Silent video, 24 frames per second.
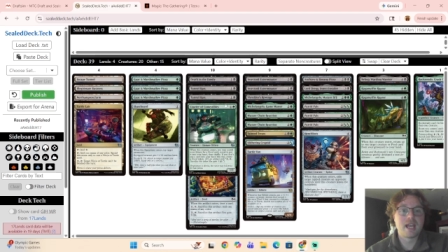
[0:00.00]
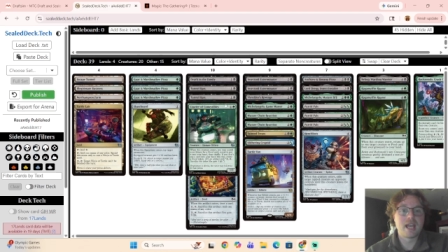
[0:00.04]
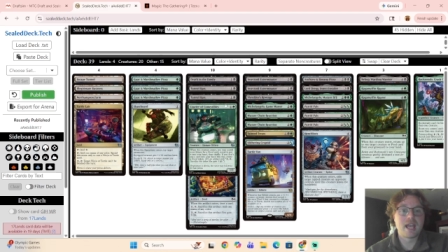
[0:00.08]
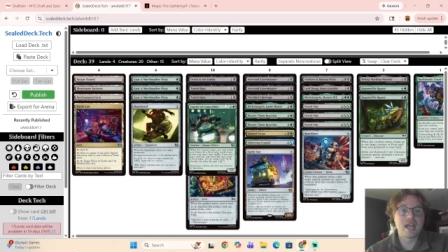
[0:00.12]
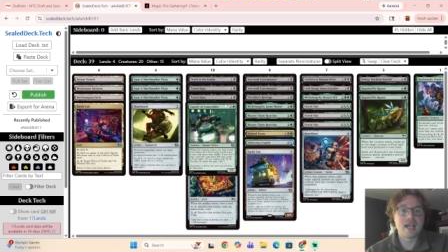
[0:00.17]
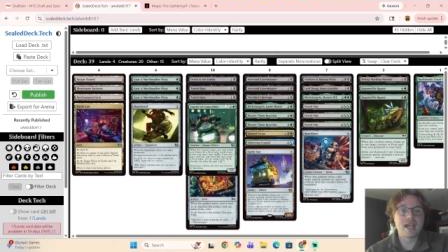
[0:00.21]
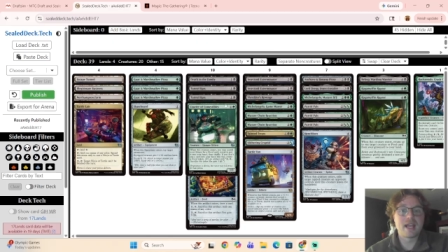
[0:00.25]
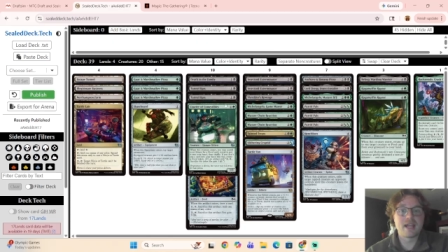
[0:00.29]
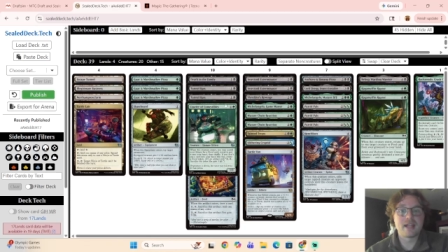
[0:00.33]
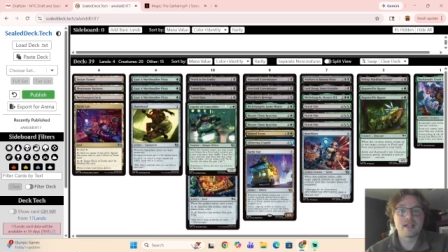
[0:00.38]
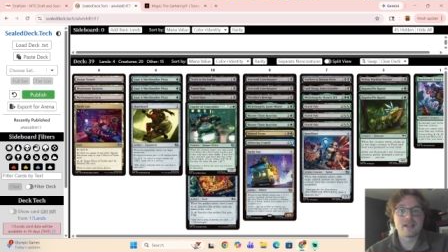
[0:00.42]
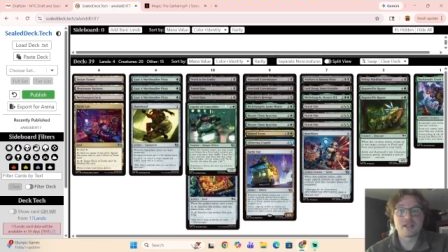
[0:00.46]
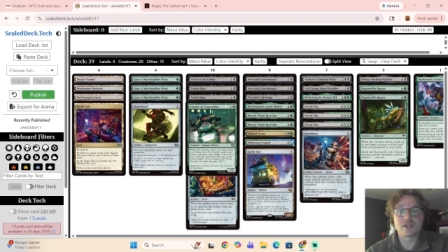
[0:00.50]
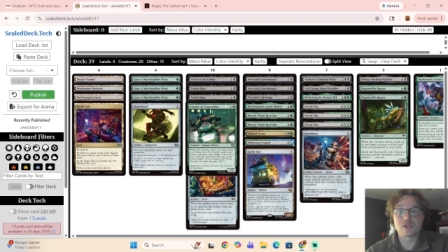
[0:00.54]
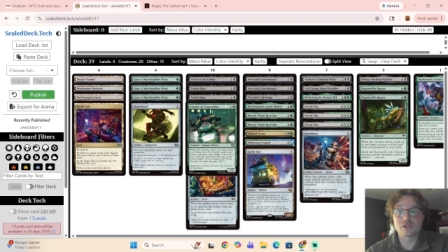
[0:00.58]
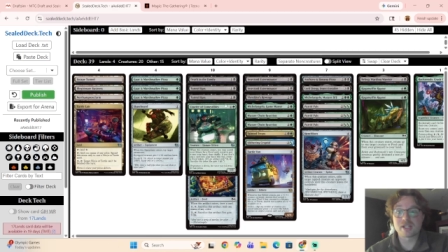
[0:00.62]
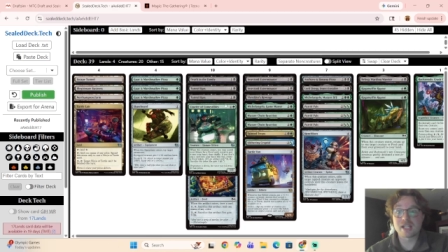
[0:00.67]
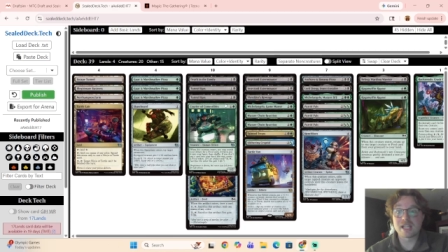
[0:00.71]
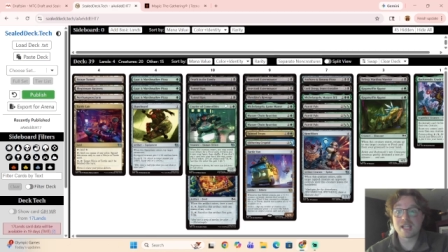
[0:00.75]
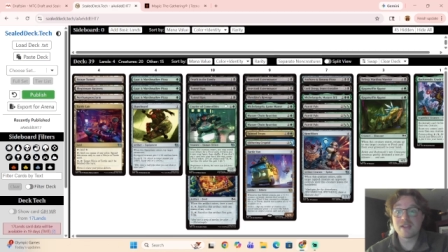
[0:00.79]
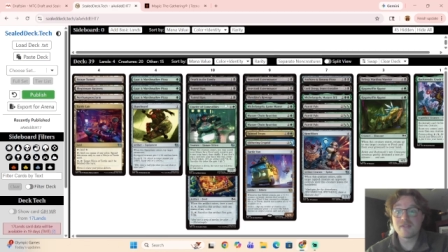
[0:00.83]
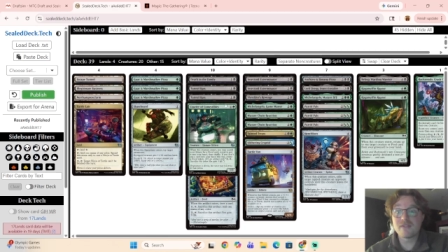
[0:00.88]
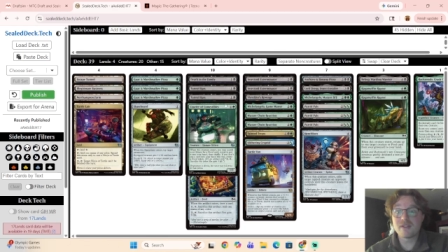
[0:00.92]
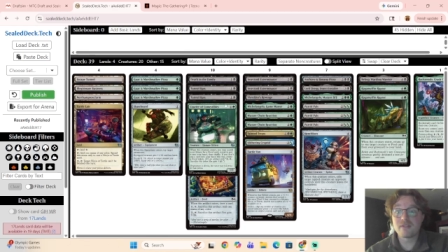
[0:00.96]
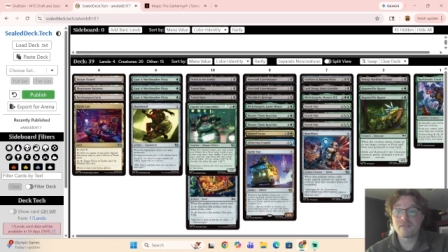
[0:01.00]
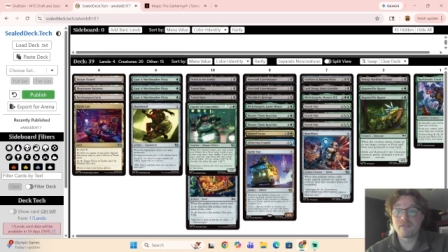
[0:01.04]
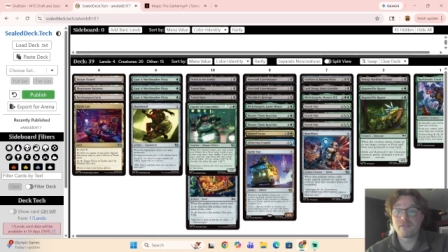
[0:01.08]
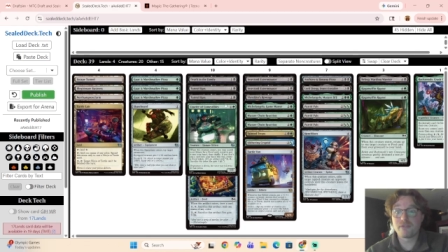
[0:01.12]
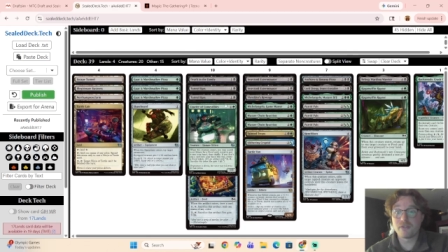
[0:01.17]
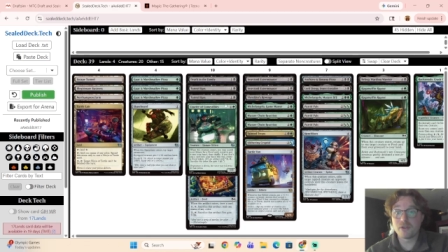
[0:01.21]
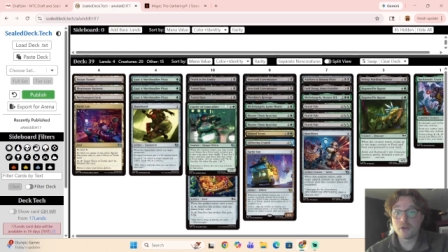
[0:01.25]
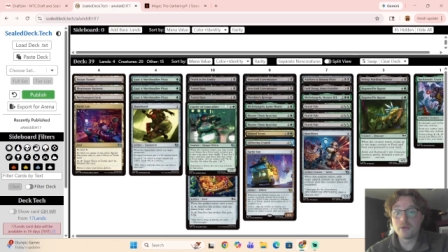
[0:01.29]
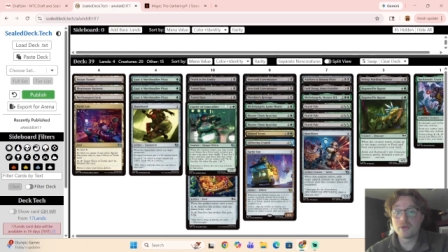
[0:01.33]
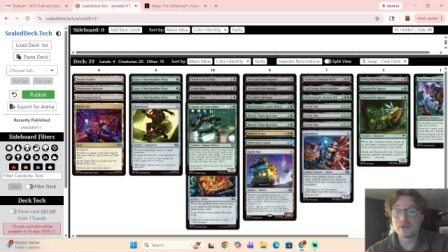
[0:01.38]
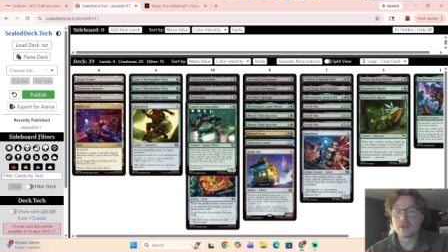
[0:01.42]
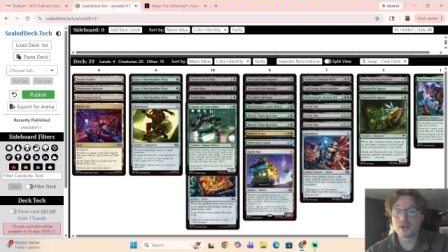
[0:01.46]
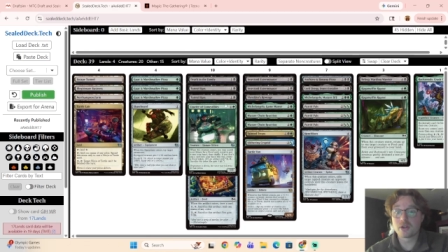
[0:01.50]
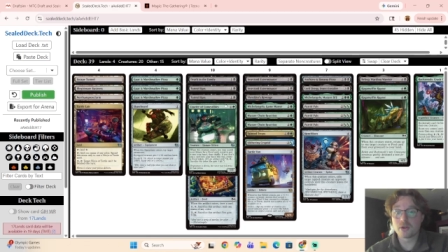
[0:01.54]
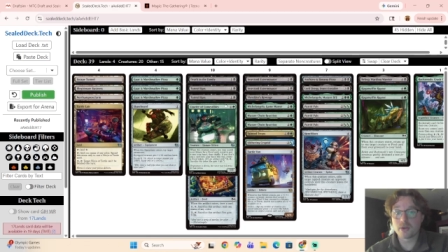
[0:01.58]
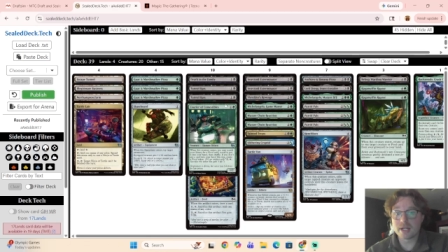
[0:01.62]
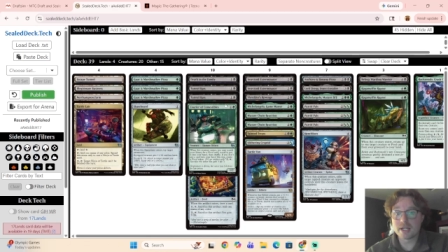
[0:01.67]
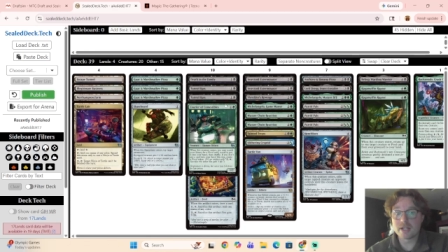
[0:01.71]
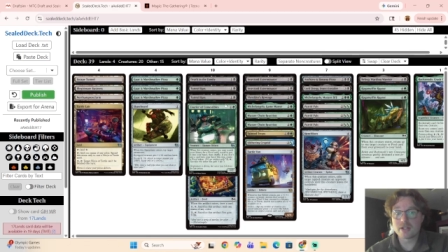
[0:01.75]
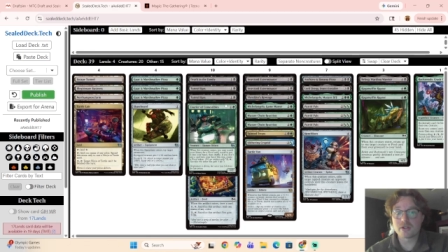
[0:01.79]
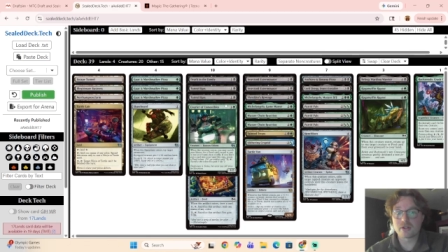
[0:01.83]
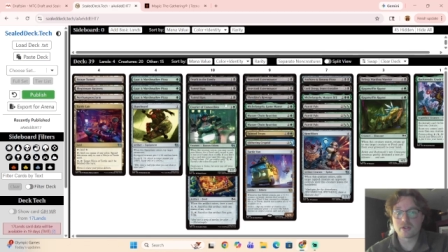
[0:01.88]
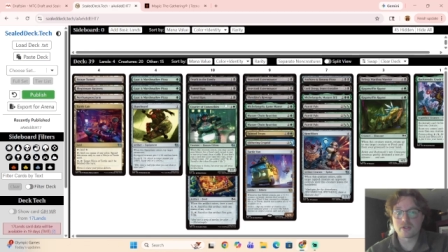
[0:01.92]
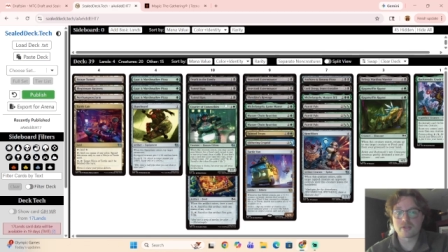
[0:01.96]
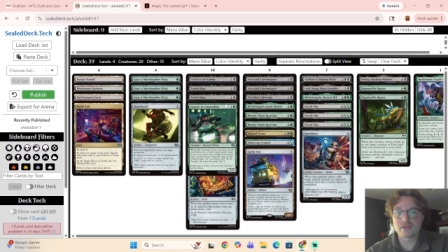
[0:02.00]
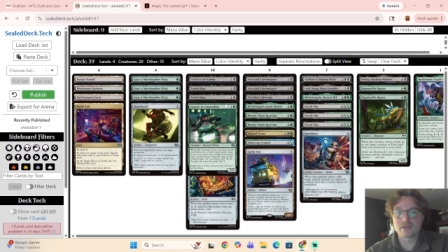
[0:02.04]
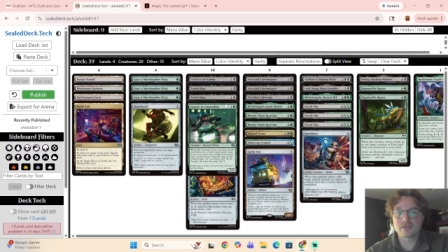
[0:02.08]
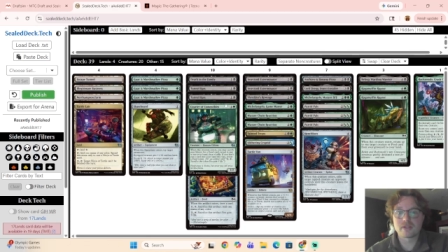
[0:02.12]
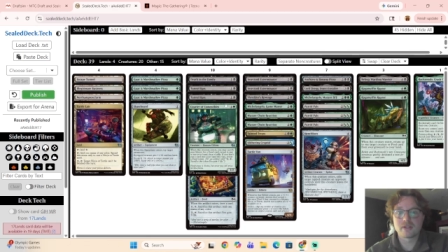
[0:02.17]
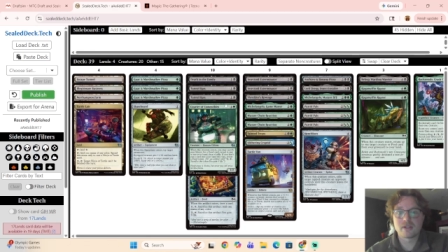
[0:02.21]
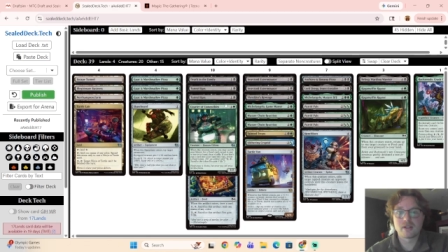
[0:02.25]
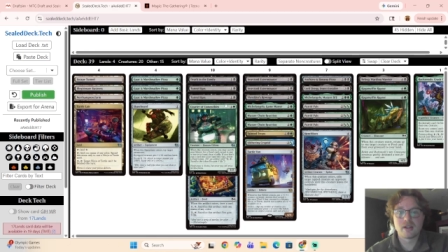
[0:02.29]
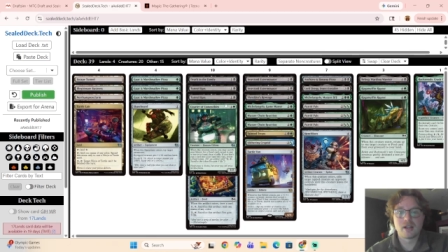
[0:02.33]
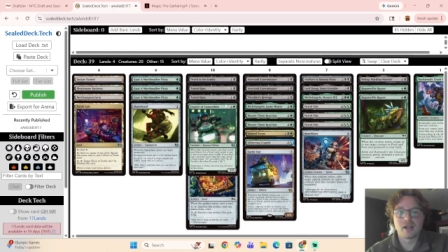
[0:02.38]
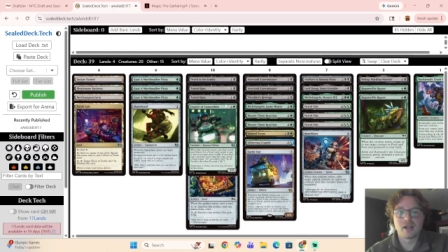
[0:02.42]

and there's even food creatures.